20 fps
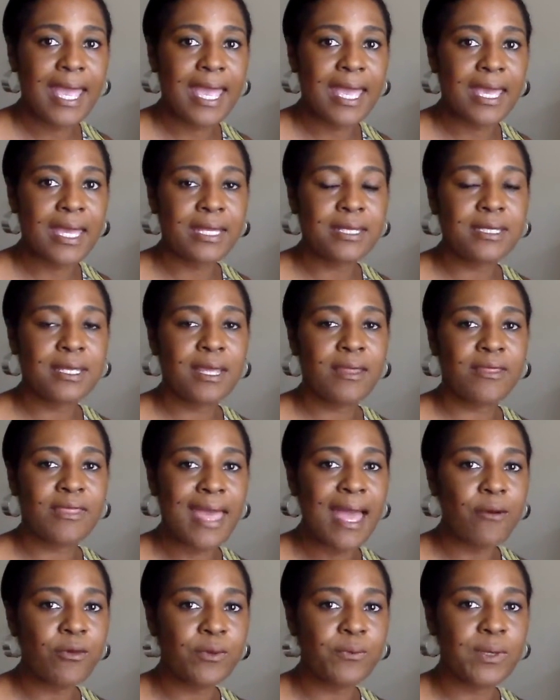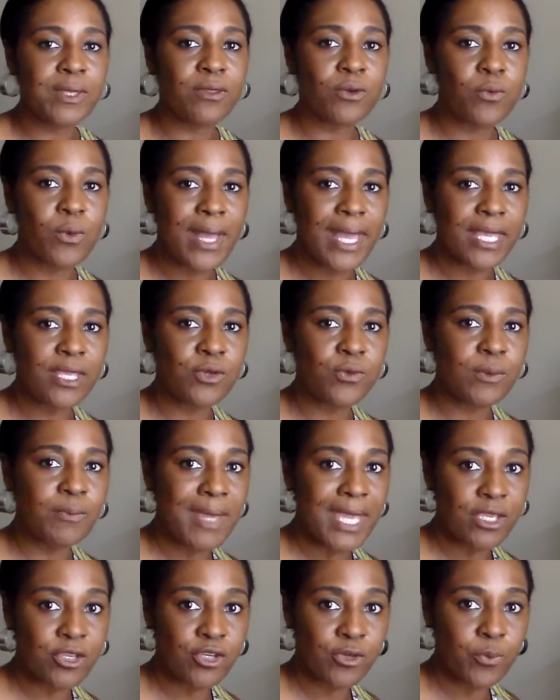and that would be the way you would
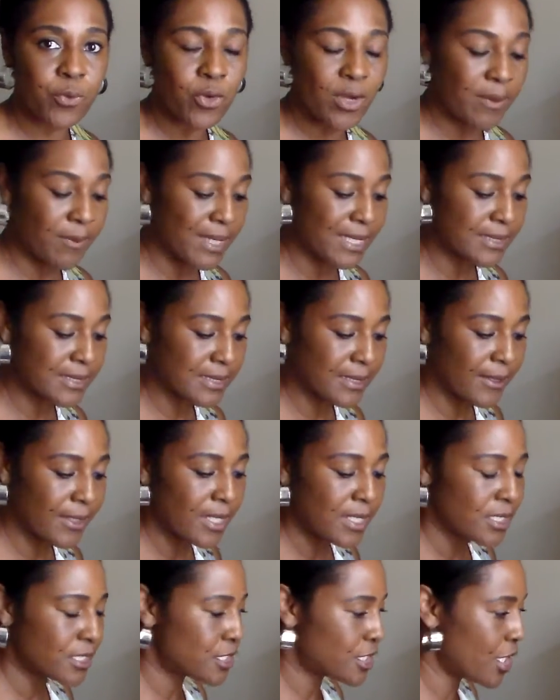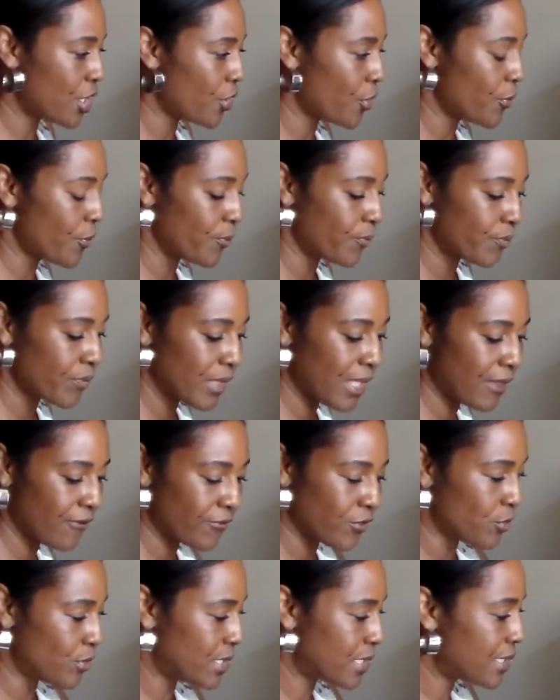make your appointments. So
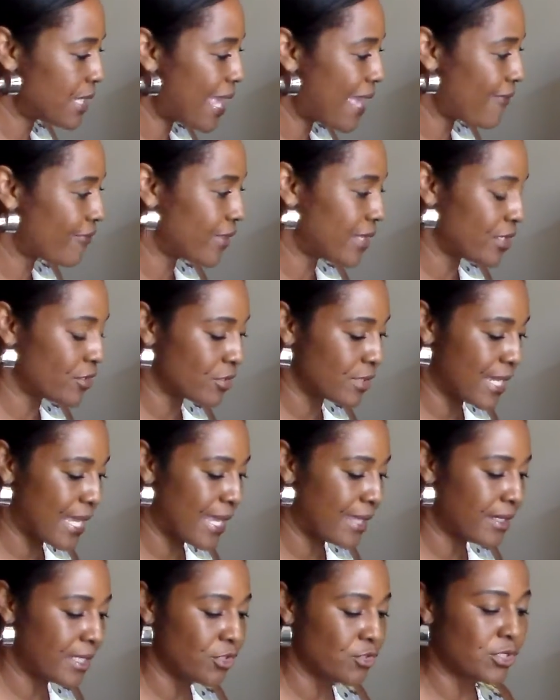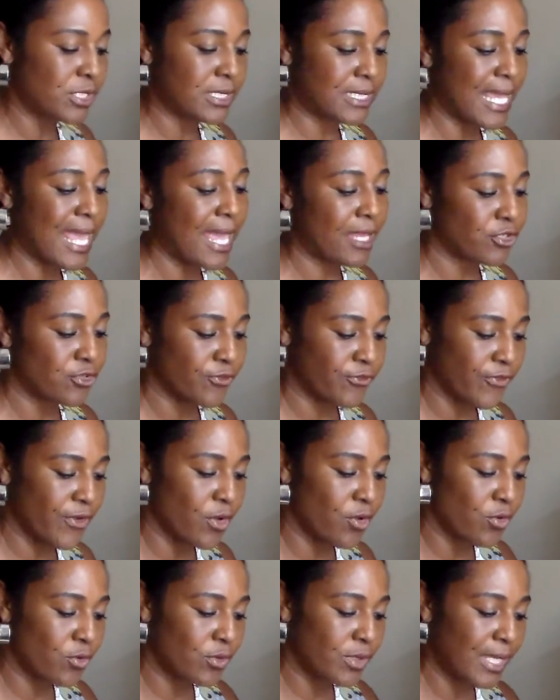if you didn't have the internet and you just had your
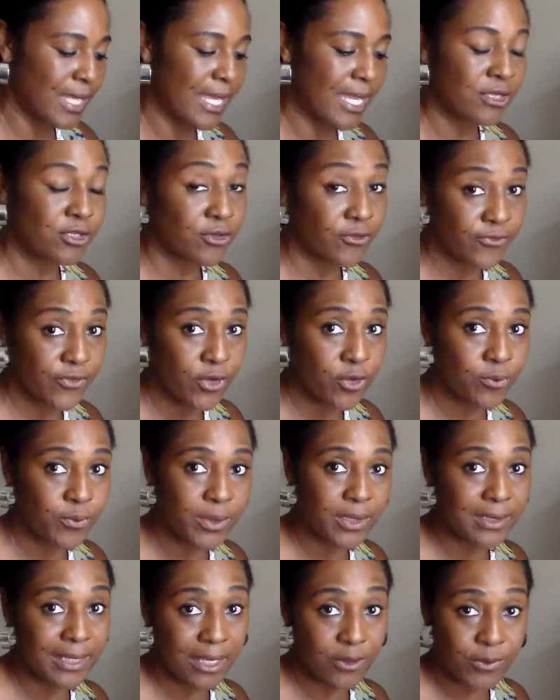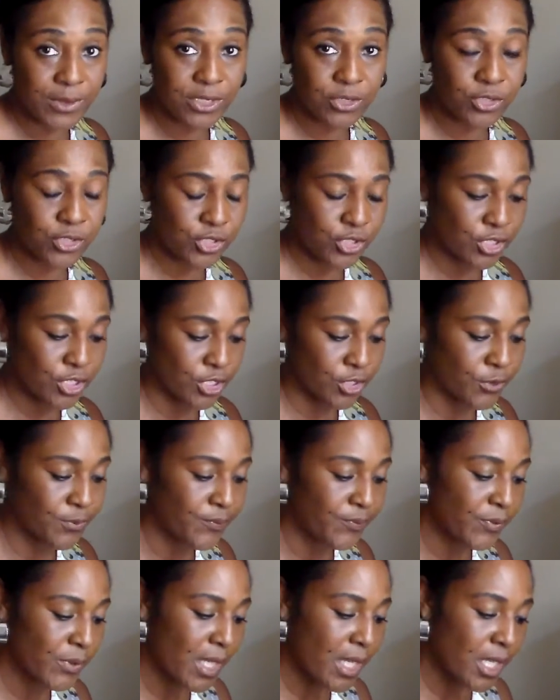phone and your phone book like we used to
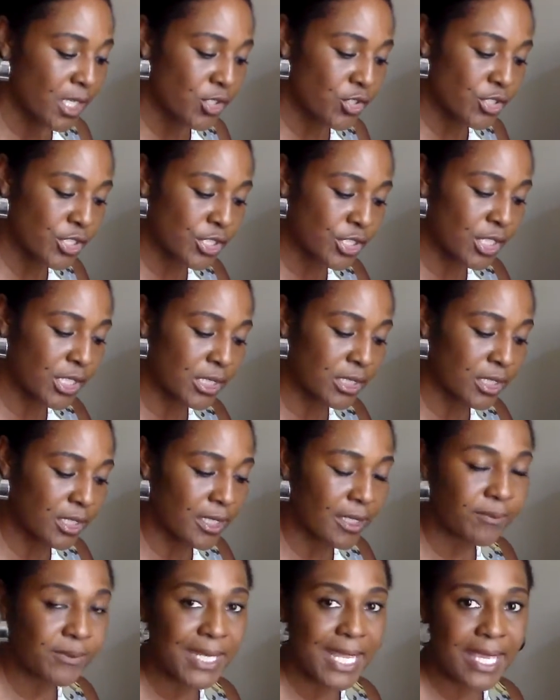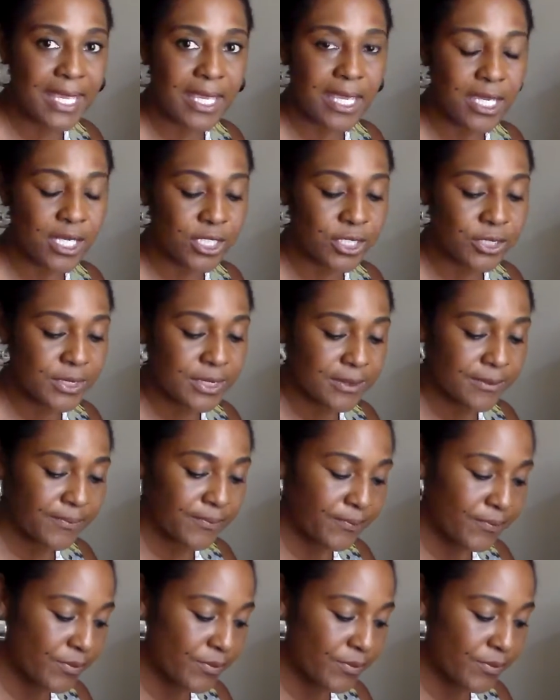do, you're just going to look up daycares.